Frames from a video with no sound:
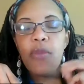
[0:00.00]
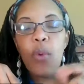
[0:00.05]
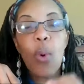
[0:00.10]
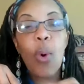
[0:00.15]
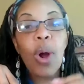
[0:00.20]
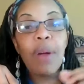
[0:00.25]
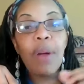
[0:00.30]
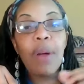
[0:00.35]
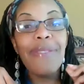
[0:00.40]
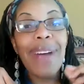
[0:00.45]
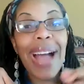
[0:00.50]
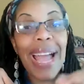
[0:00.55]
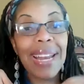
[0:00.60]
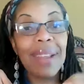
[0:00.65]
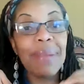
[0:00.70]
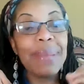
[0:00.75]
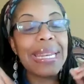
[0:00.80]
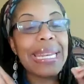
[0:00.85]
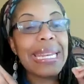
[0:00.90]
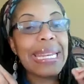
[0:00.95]
For
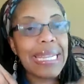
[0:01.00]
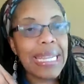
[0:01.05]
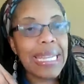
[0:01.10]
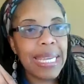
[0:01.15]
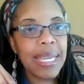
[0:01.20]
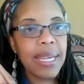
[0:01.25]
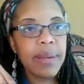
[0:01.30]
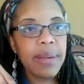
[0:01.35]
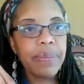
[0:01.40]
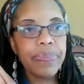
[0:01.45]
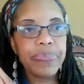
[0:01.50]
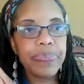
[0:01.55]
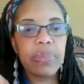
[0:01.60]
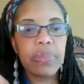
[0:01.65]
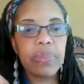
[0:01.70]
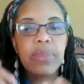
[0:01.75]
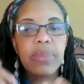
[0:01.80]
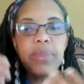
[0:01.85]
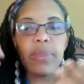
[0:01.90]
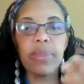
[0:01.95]
vitamin D,
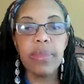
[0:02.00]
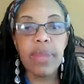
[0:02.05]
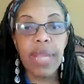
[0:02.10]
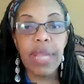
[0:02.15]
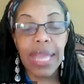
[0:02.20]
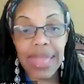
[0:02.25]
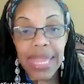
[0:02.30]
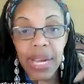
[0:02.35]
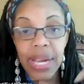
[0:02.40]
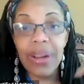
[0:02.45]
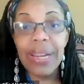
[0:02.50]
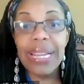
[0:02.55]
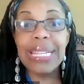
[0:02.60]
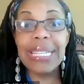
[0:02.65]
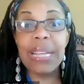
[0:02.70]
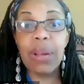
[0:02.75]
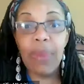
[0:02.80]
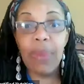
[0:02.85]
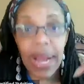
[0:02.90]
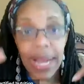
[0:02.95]
there
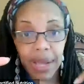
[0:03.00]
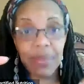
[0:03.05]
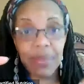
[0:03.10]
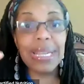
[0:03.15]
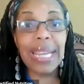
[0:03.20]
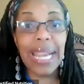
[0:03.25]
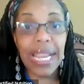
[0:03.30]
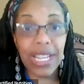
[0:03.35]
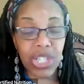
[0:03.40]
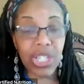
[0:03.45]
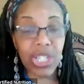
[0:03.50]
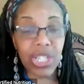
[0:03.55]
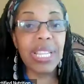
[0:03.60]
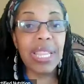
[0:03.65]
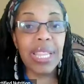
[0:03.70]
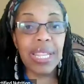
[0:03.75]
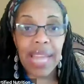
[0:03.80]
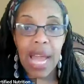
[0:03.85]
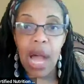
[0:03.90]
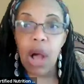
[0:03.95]
is a recommendation
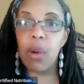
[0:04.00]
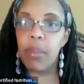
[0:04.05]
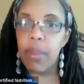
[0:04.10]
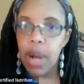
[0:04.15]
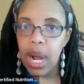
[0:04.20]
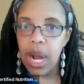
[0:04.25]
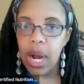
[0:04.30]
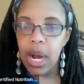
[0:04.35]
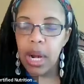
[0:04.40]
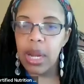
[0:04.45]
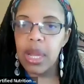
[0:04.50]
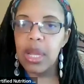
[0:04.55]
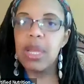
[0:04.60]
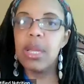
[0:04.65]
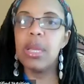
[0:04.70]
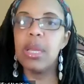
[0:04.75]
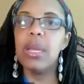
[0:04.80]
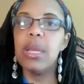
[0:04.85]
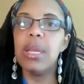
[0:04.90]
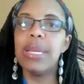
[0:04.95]
in the down bar,
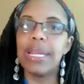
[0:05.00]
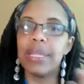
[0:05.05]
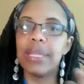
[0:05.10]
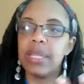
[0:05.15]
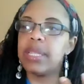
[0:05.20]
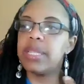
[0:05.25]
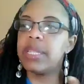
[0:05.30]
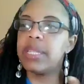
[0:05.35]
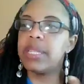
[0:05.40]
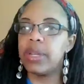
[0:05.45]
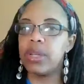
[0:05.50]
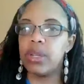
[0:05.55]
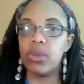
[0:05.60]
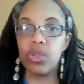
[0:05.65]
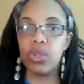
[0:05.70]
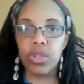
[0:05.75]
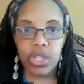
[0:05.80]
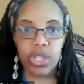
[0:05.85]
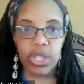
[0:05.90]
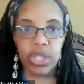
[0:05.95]
Necessary
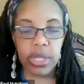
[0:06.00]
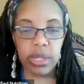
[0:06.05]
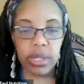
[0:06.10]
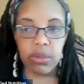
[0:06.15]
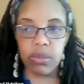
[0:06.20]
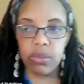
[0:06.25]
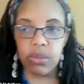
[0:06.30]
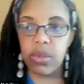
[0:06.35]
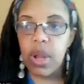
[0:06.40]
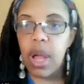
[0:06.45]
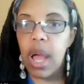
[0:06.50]
Nutrition,